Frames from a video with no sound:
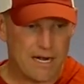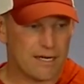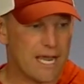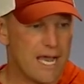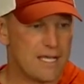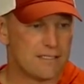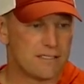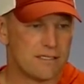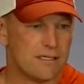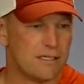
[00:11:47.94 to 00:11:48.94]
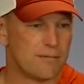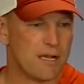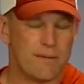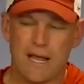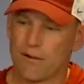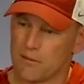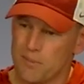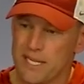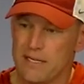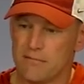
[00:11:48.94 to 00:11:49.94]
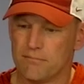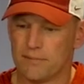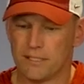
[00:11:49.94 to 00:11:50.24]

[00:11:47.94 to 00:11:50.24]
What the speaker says: our guys coming out and competing.